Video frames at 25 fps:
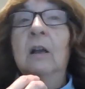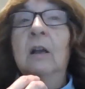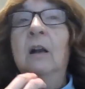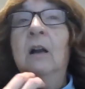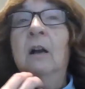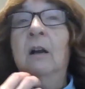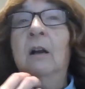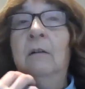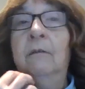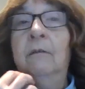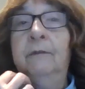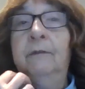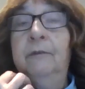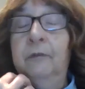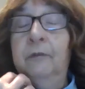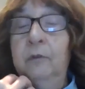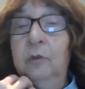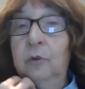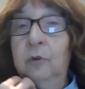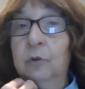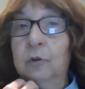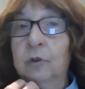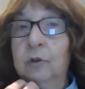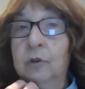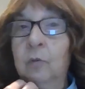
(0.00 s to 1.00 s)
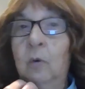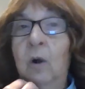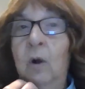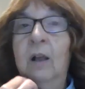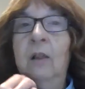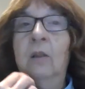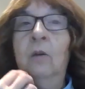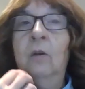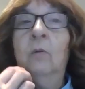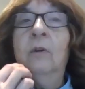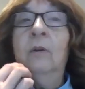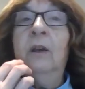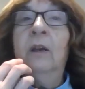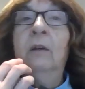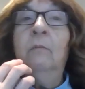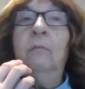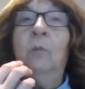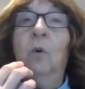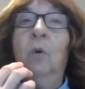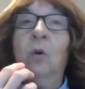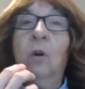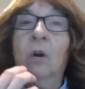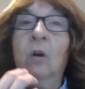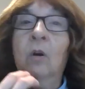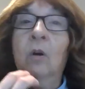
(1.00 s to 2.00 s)
of your swallowing,
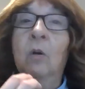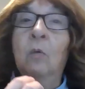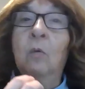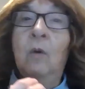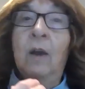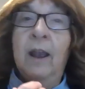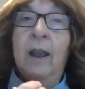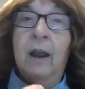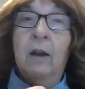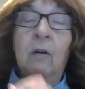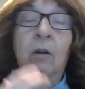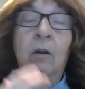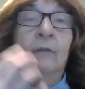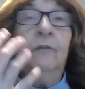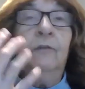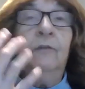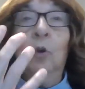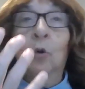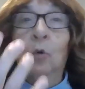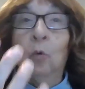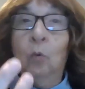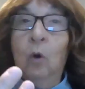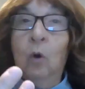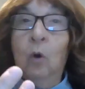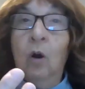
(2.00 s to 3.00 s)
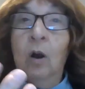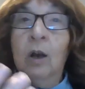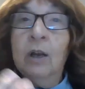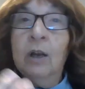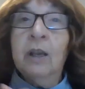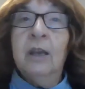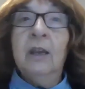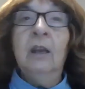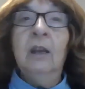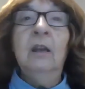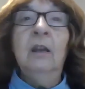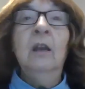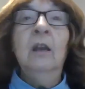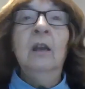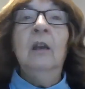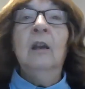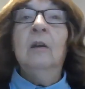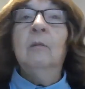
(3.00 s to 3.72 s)
more aware of your walking,